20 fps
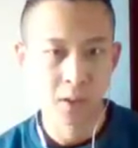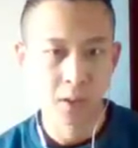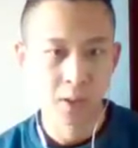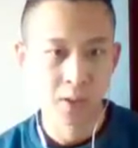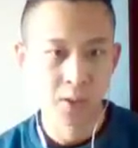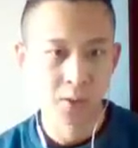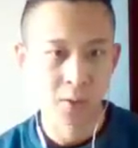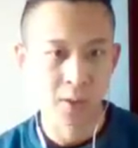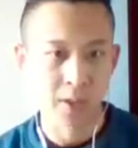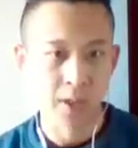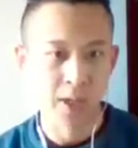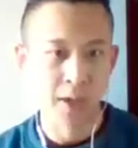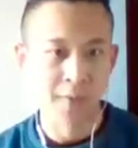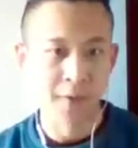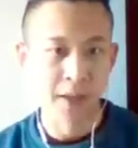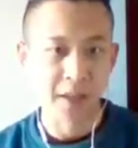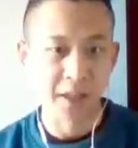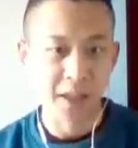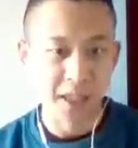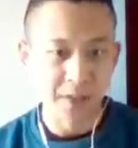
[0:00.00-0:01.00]
So like if
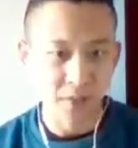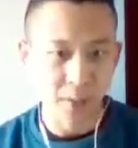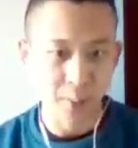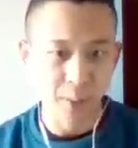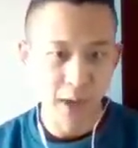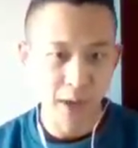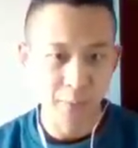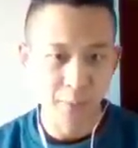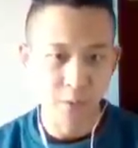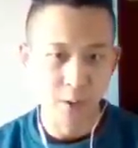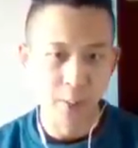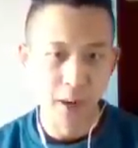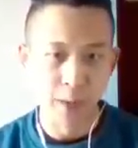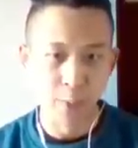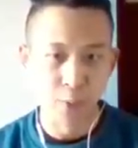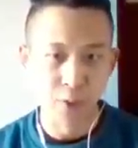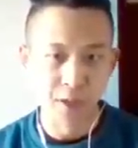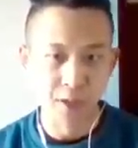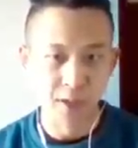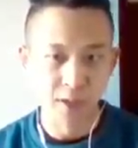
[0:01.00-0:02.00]
I leave the platform, I
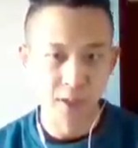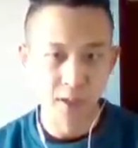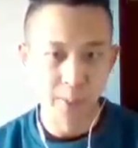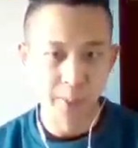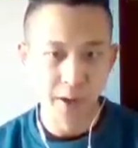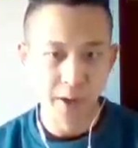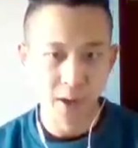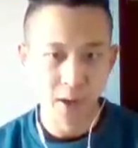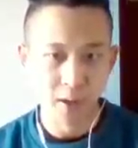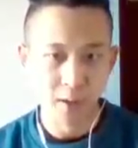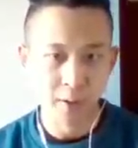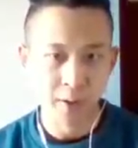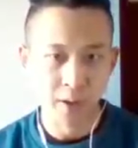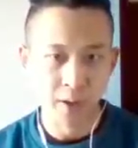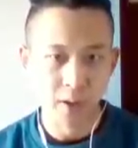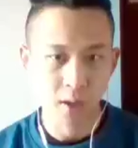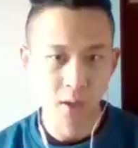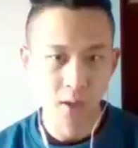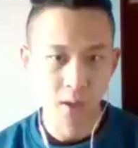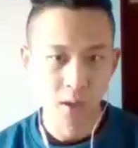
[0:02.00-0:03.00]
run into the bear,
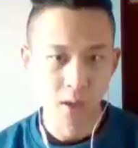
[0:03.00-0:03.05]
right?